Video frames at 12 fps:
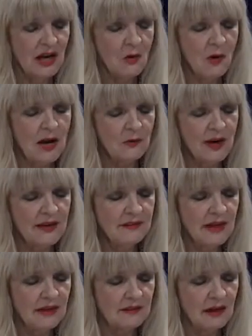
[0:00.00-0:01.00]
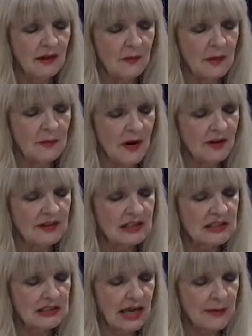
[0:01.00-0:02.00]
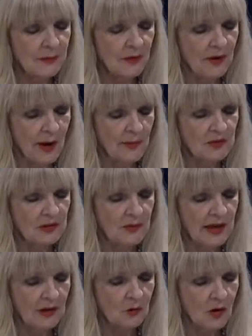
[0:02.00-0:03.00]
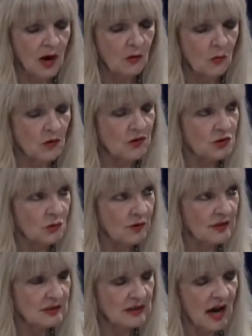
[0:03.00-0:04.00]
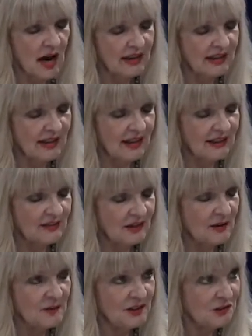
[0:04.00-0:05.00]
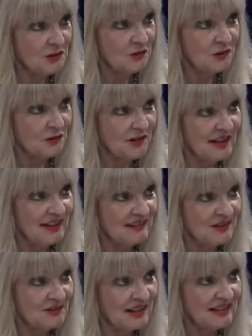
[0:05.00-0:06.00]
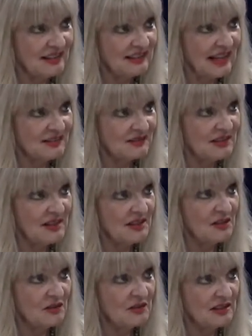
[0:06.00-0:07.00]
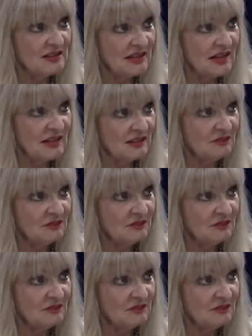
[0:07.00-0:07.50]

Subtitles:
Well, I read that American Sniper helps to make Iraq war stories hot again. I mean, do you agree? Do you think that is a...